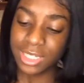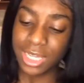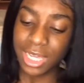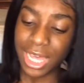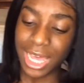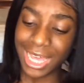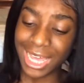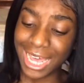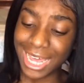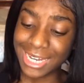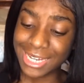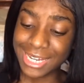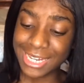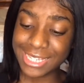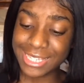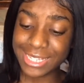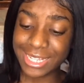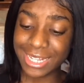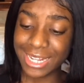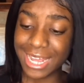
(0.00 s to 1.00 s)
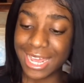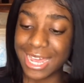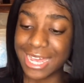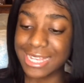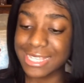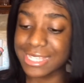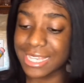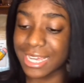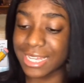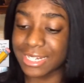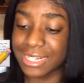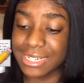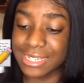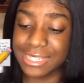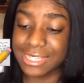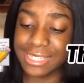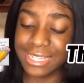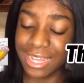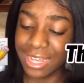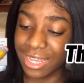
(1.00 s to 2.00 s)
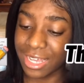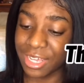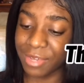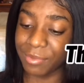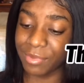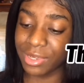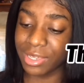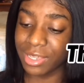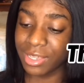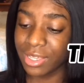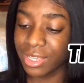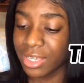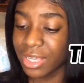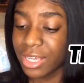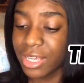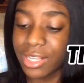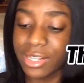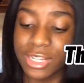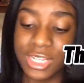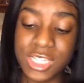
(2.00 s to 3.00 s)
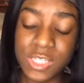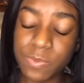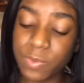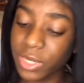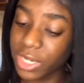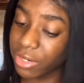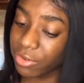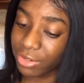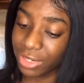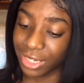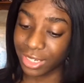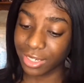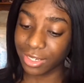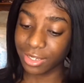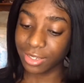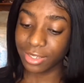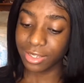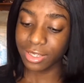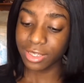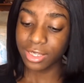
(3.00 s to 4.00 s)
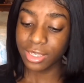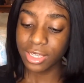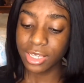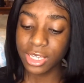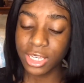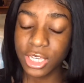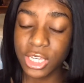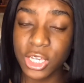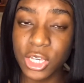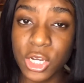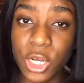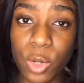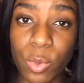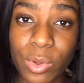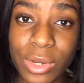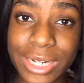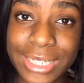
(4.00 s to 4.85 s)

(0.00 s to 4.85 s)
I got this class at this time in this period. You know where it's